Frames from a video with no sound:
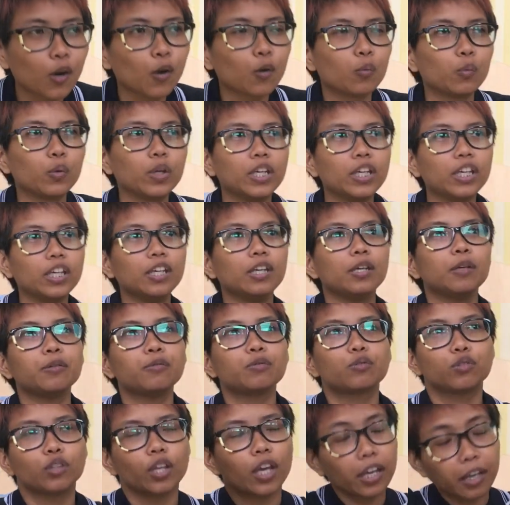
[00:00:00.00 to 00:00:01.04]

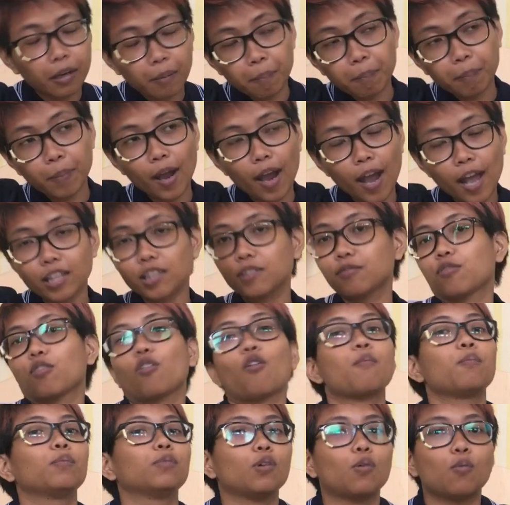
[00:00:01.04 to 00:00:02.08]
We take a bath
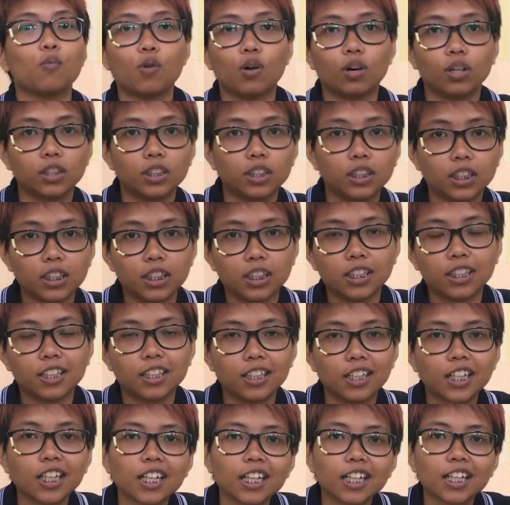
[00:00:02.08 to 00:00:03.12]
from the
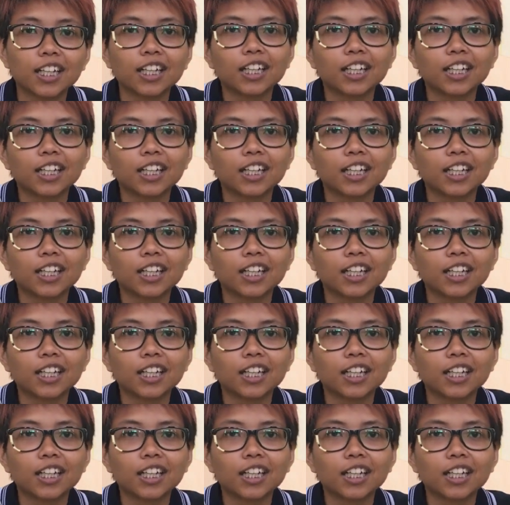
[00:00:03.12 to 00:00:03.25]
water.